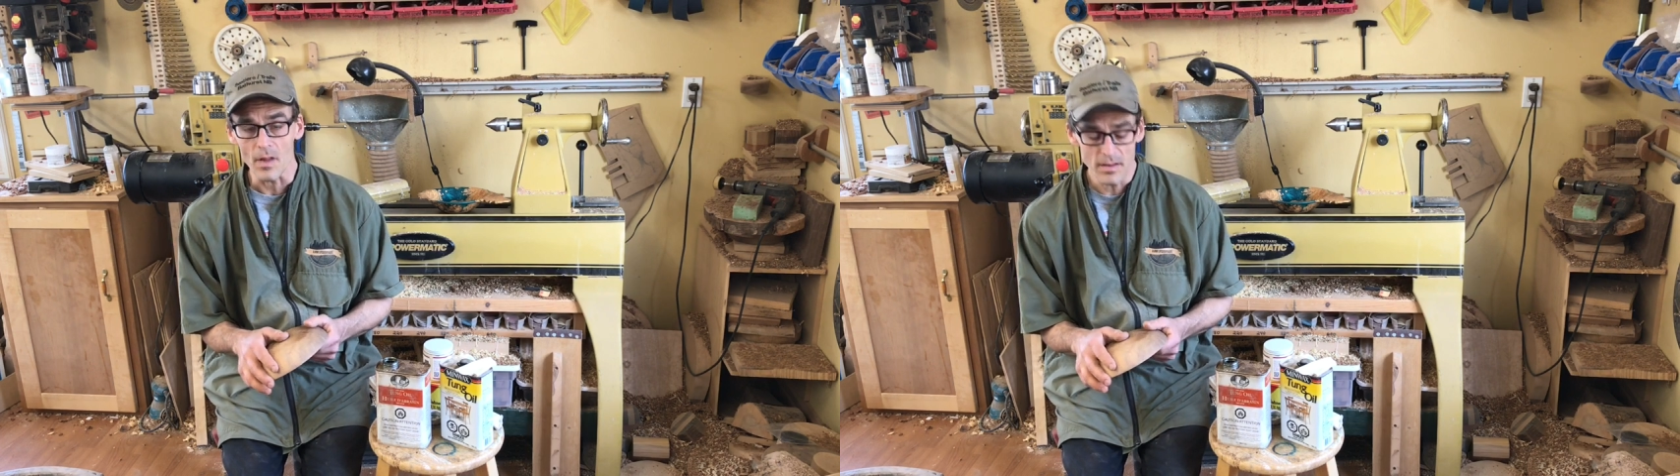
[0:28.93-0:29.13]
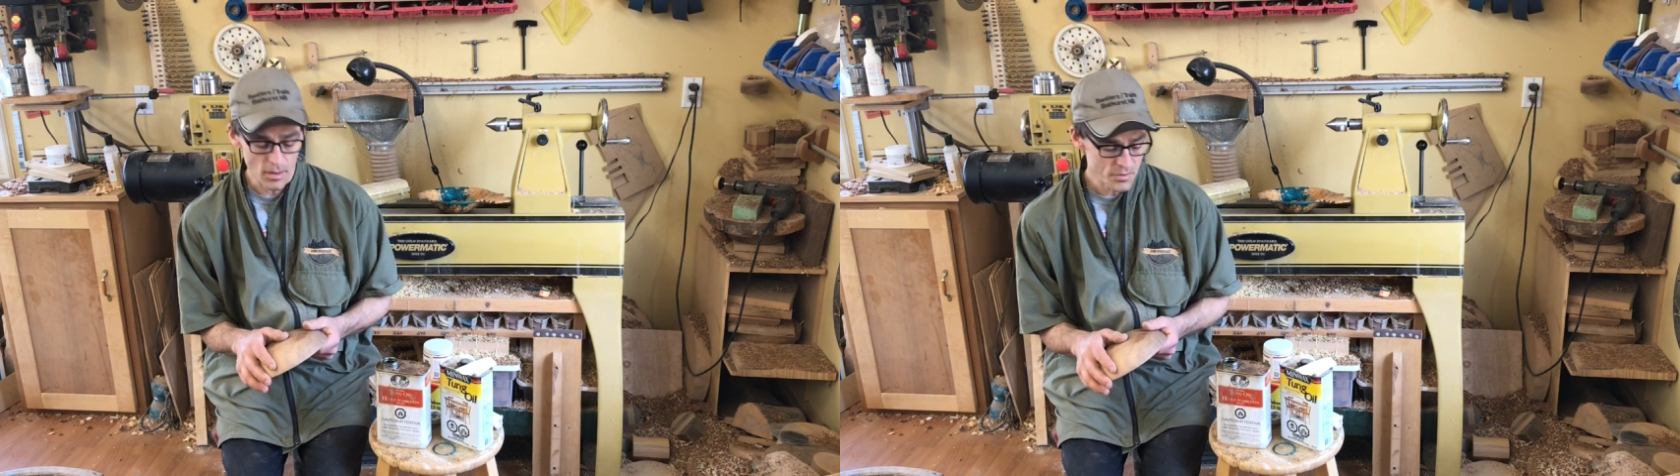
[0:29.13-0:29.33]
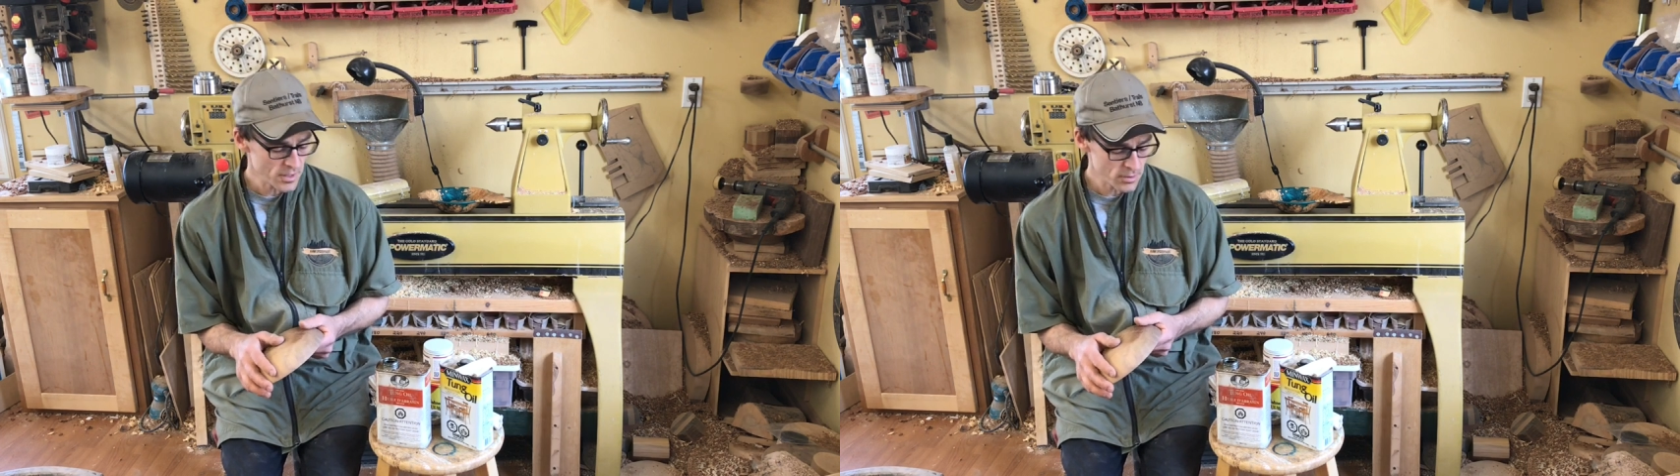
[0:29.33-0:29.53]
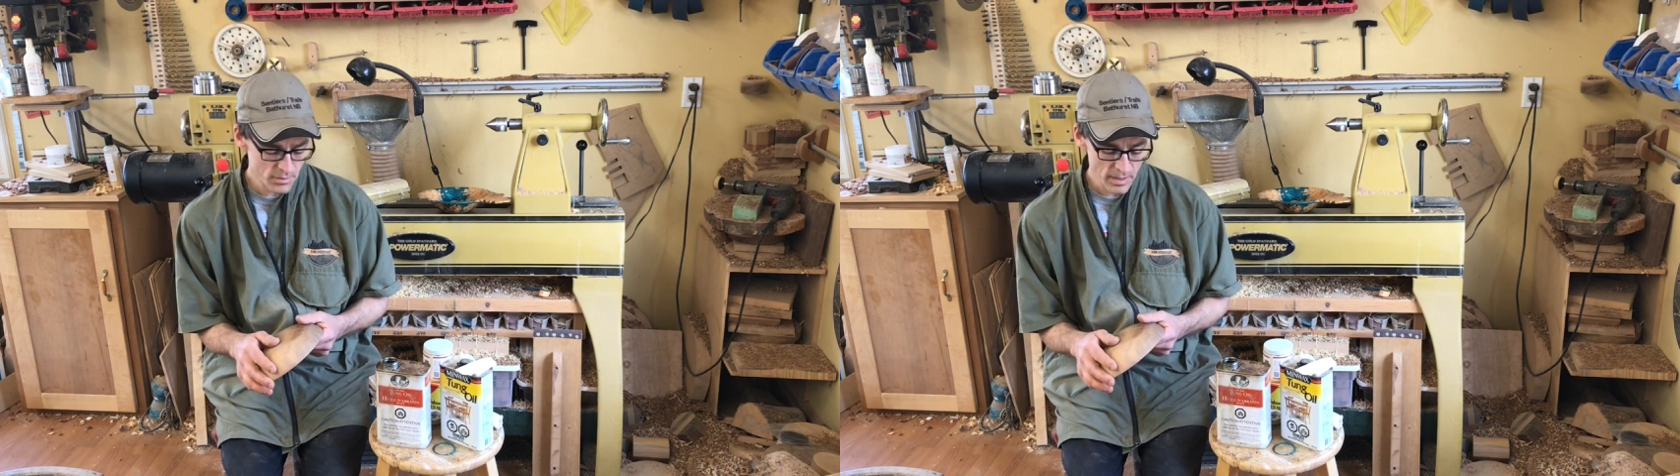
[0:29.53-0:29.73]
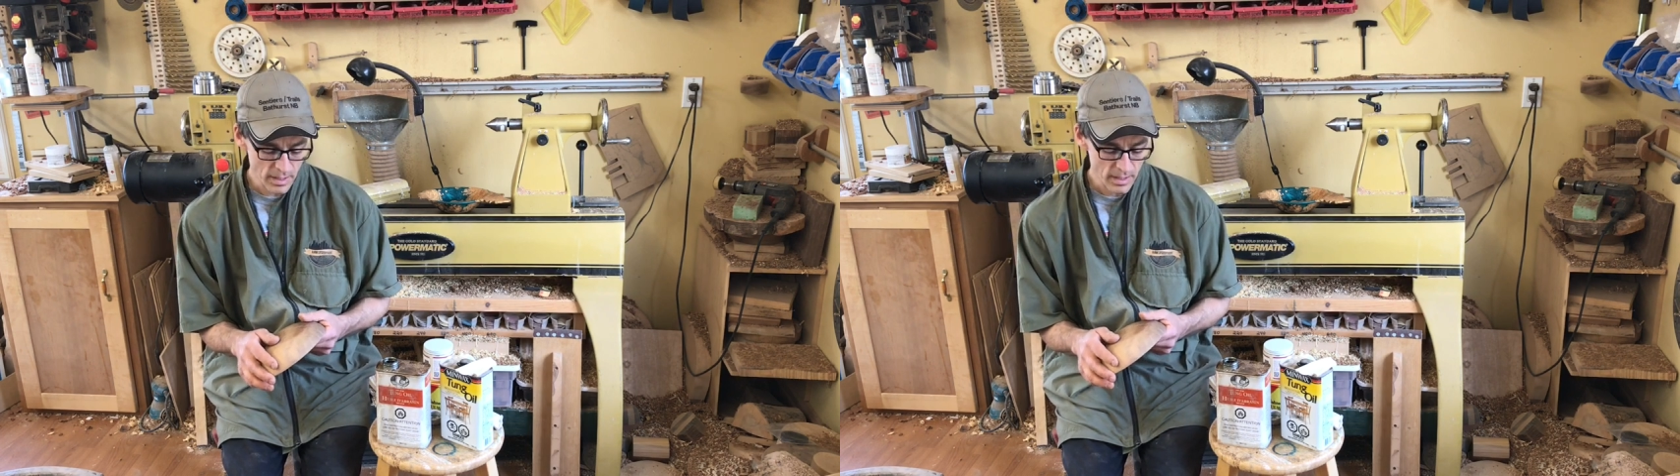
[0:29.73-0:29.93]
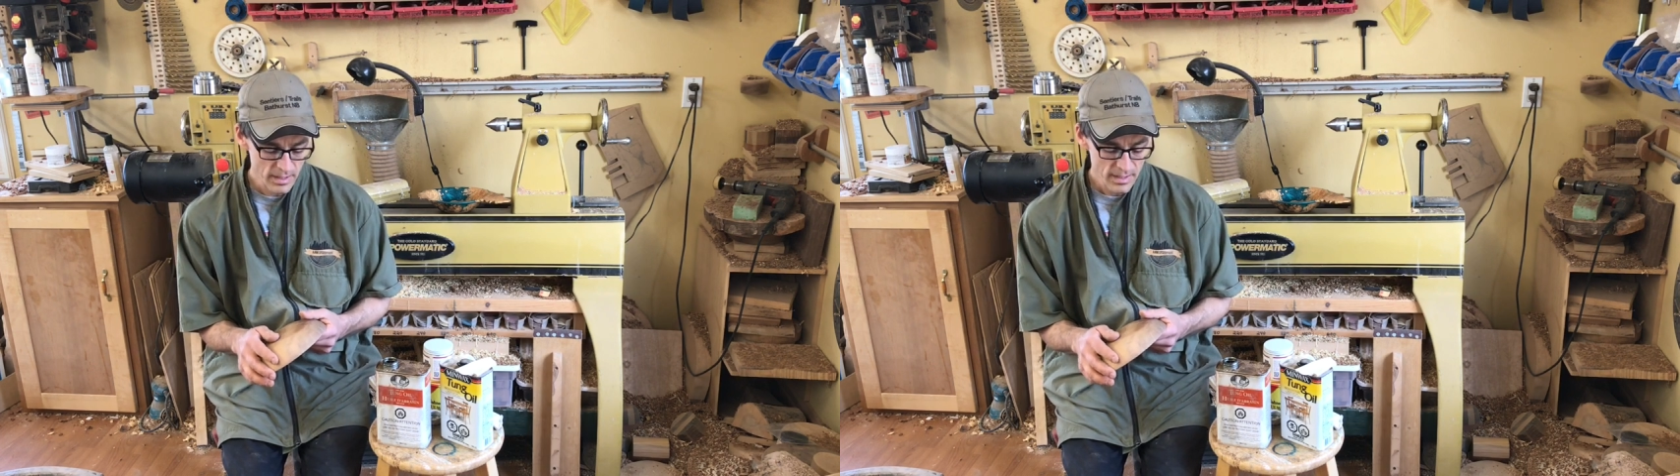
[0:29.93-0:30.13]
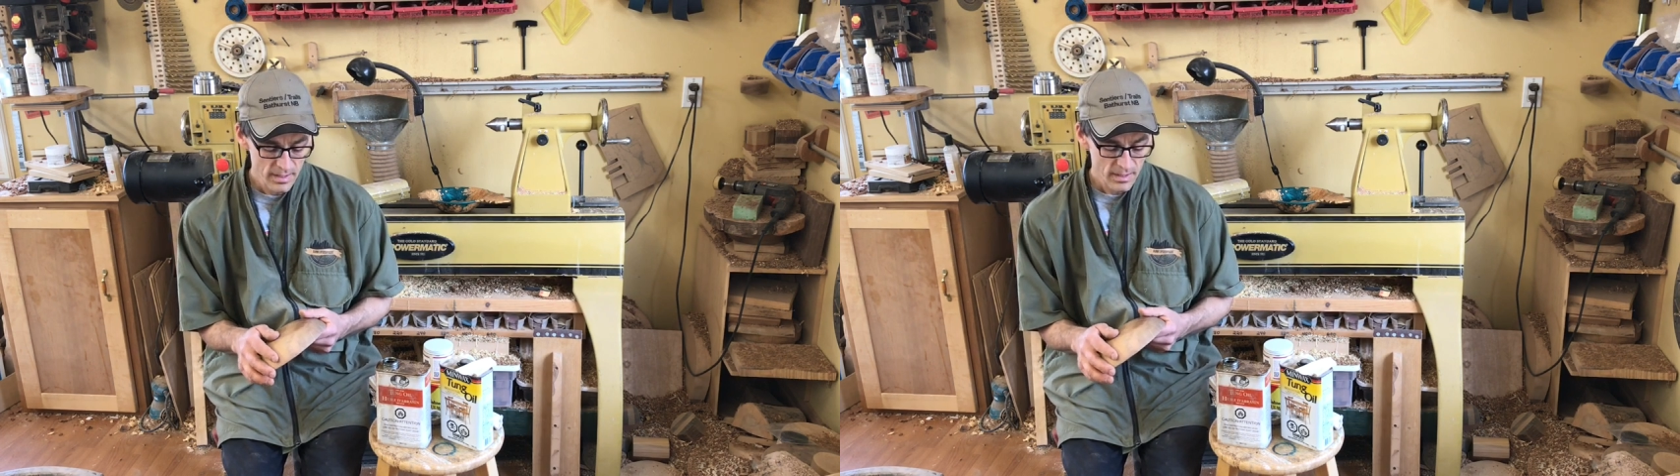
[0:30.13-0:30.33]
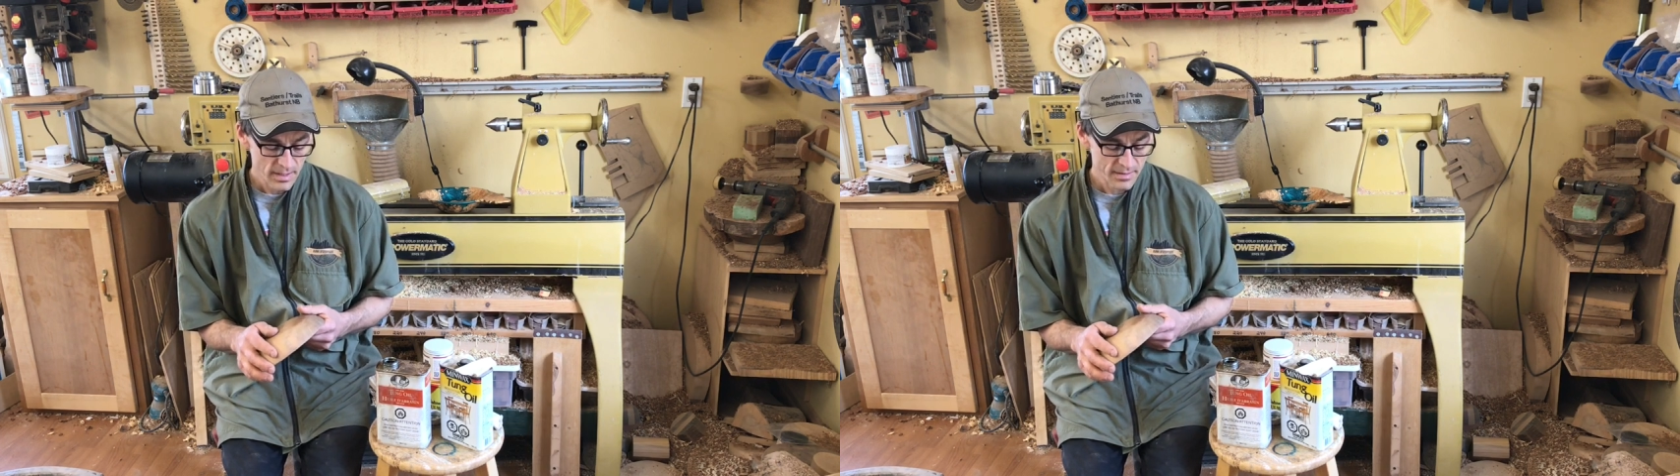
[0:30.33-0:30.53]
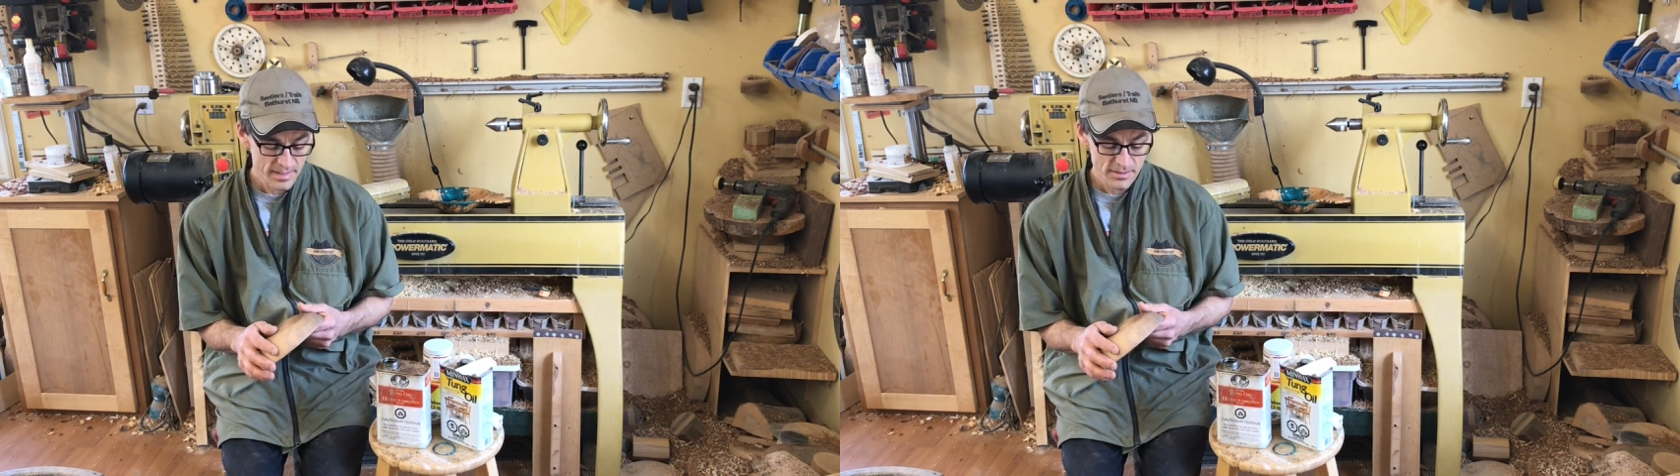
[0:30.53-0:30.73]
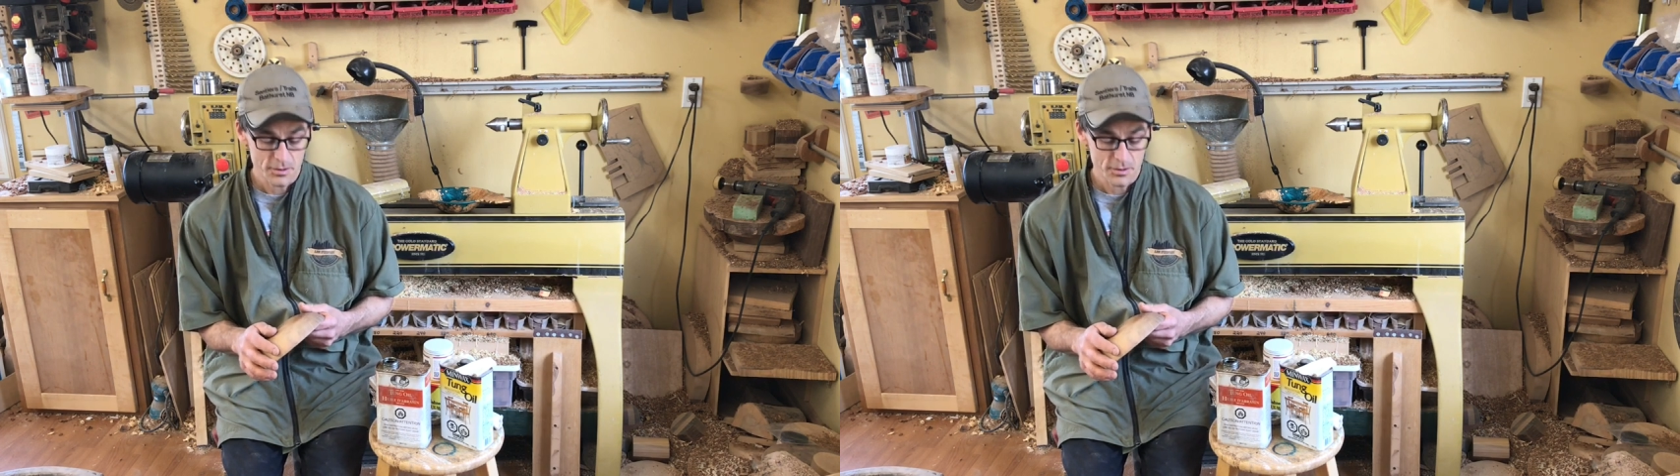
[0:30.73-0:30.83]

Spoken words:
Now, the other things